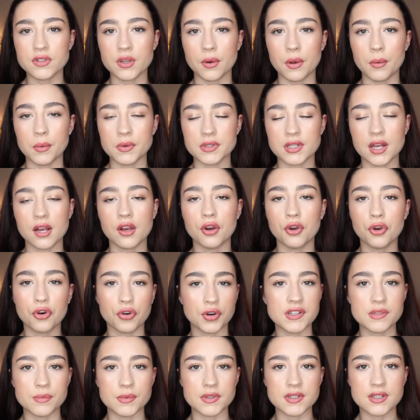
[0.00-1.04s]
So it was like a
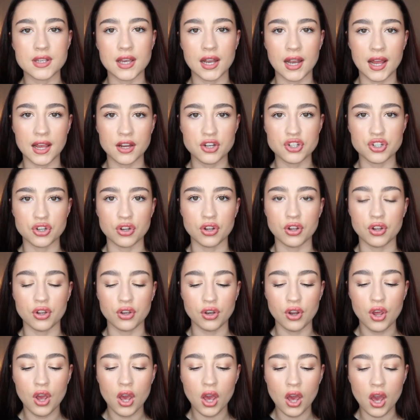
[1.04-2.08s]
Christmas
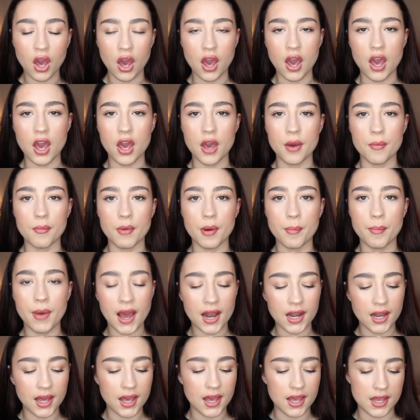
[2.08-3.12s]
collection
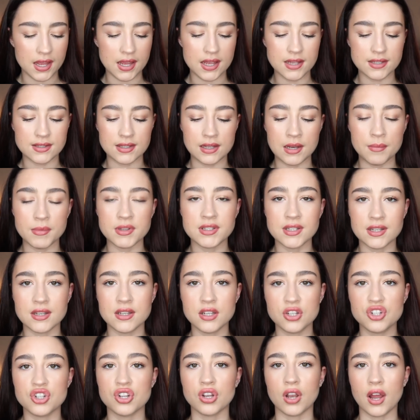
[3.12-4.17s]
palette. It is limited
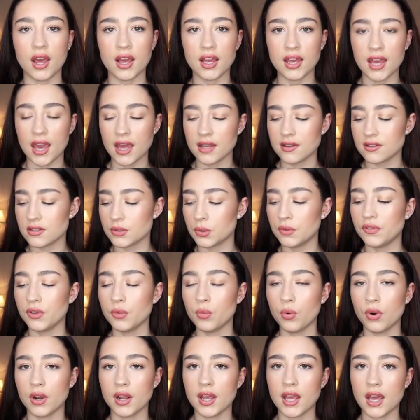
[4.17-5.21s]
edition again. So if you
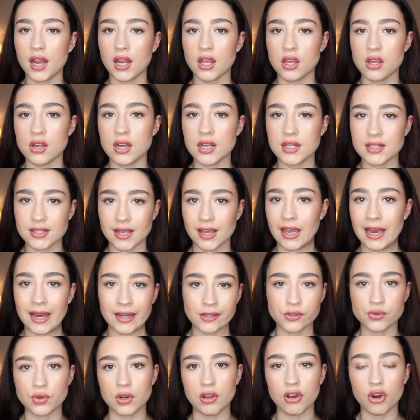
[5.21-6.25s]
want to get it, you need to get your
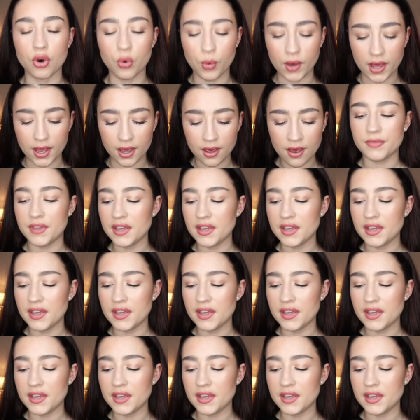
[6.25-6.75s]
hands on it quick.